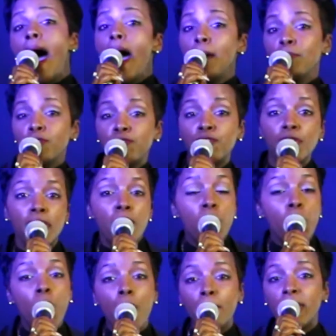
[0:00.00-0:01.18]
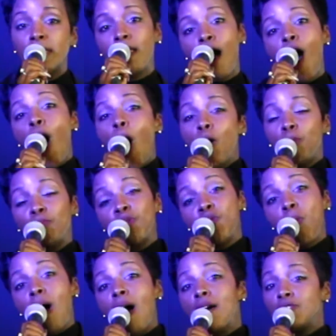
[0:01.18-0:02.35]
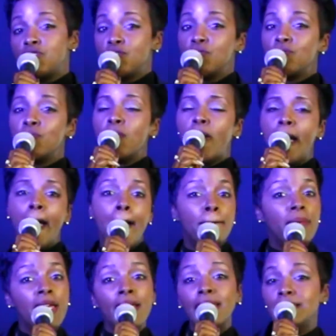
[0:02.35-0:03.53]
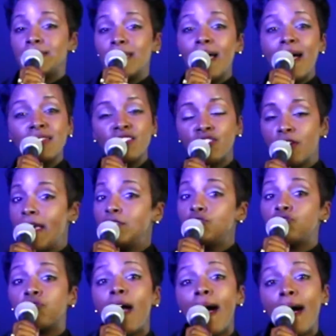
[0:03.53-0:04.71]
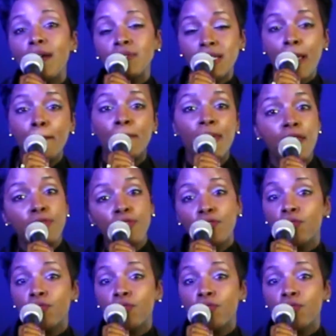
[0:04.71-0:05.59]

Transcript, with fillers: I'm a free woman. Hope you are too. Many tests and trials I've been